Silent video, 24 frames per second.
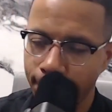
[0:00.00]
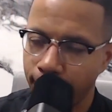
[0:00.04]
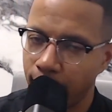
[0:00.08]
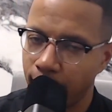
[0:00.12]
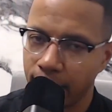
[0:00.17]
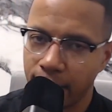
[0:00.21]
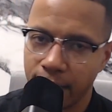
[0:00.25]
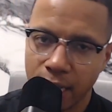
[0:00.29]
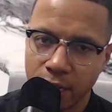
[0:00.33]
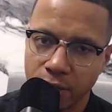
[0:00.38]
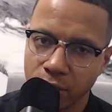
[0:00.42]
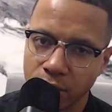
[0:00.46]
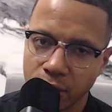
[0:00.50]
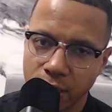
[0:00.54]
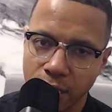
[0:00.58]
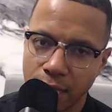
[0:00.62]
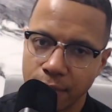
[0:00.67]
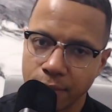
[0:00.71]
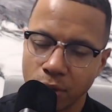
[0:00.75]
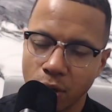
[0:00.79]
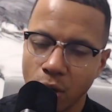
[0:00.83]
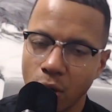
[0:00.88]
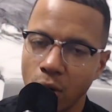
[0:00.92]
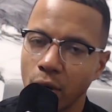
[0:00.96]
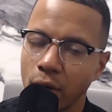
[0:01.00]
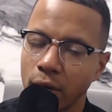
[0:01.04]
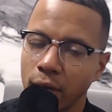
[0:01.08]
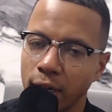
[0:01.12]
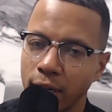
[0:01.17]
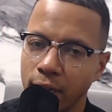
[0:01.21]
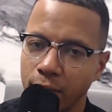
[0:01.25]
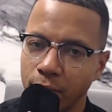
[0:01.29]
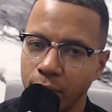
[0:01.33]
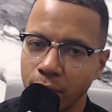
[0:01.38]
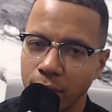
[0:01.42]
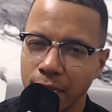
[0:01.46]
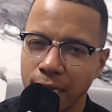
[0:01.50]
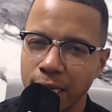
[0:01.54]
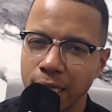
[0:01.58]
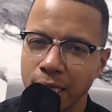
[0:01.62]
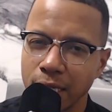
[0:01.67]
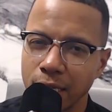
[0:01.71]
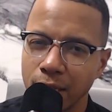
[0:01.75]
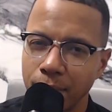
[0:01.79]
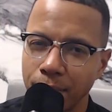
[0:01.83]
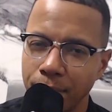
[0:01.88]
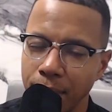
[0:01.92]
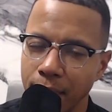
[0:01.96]
a thousand times harder than it really needs
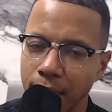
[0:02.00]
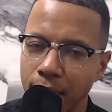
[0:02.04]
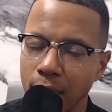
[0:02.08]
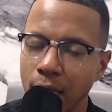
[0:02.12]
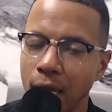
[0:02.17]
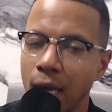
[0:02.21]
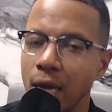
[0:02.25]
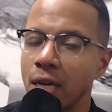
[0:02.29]
to be.